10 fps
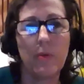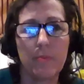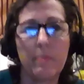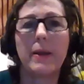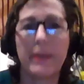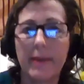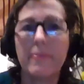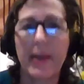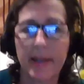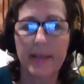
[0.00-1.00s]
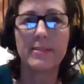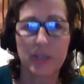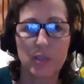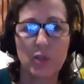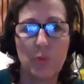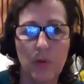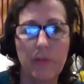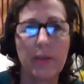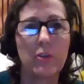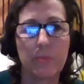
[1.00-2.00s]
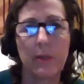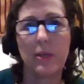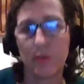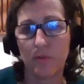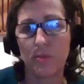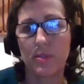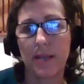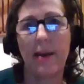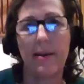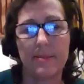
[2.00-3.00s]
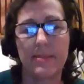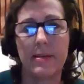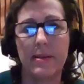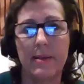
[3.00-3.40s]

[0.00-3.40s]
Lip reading: but that is a tool that could be used as